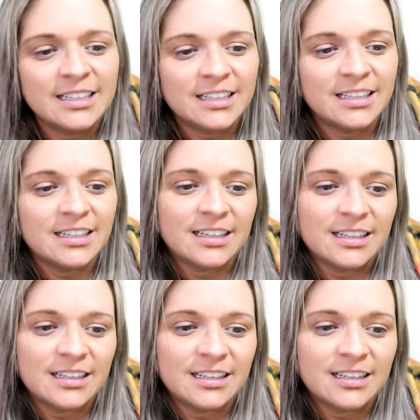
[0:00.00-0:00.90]

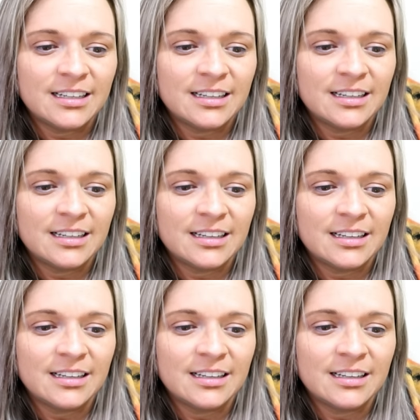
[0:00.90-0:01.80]

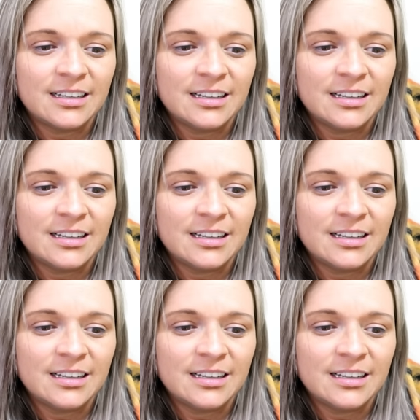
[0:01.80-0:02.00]
(no one is talking)